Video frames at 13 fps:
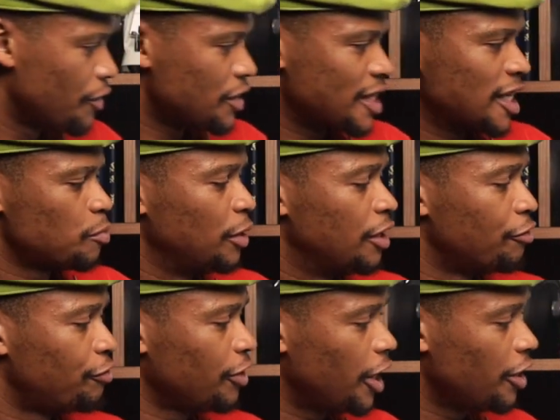This has been a
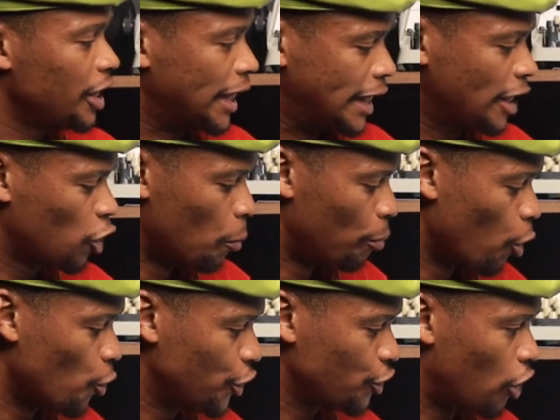very key
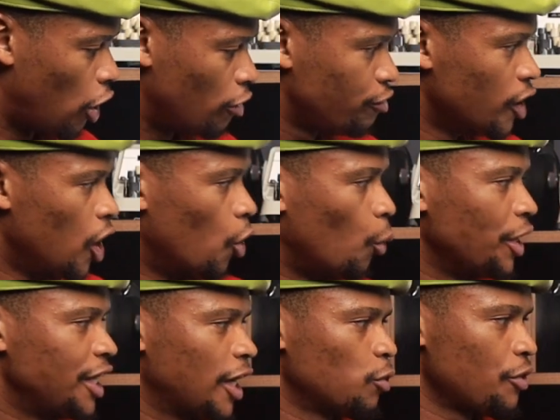component of
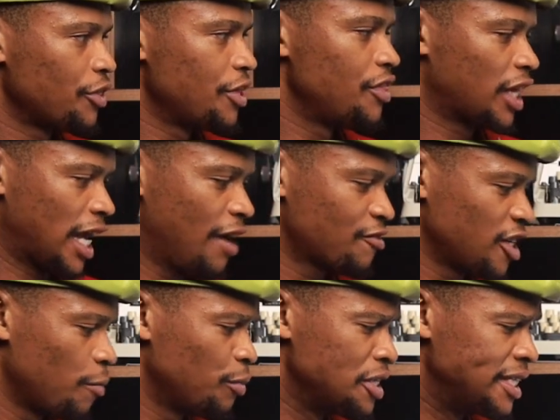Wydad within the CAF
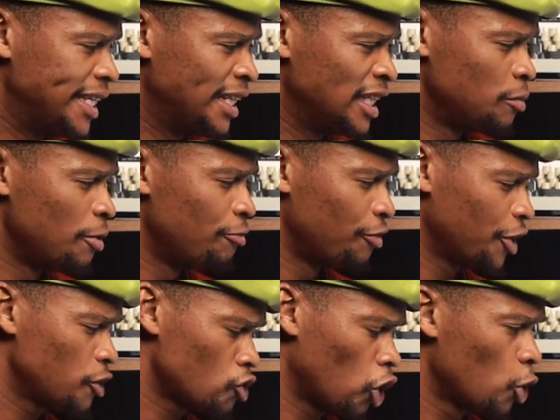Champions League. He's been
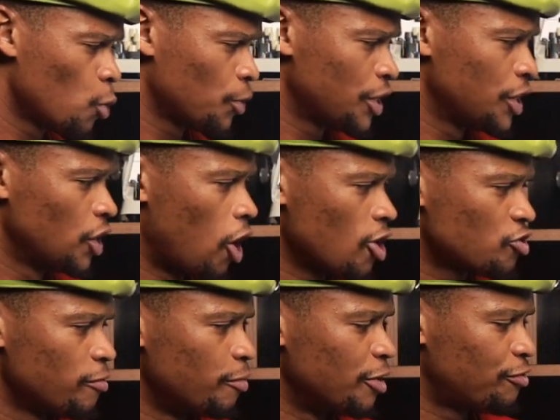very solid within the heart
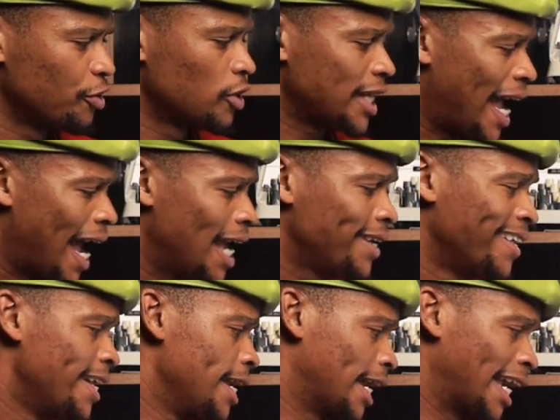of midfield, and
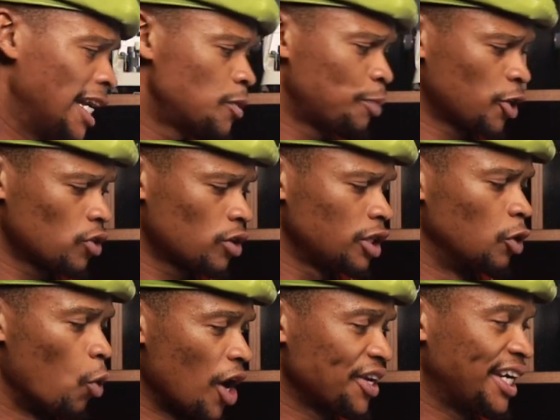against Petro de
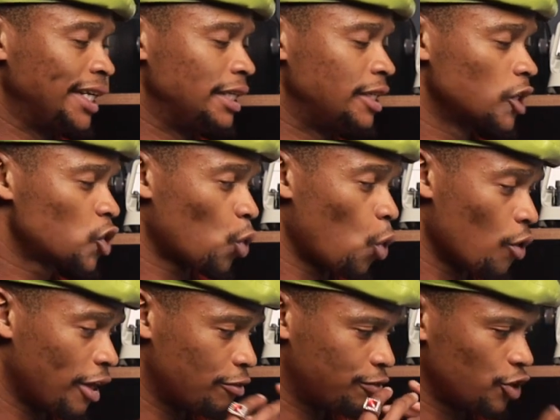Luanda, he did score
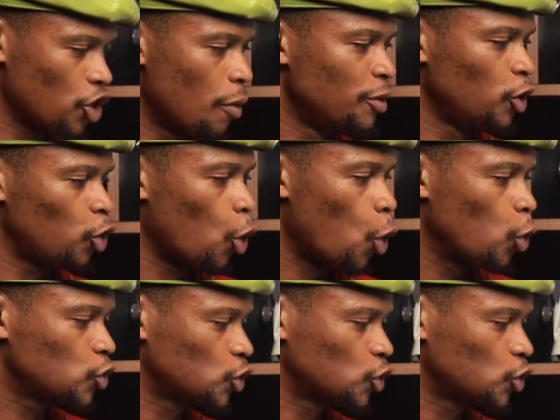that phenomenal goal.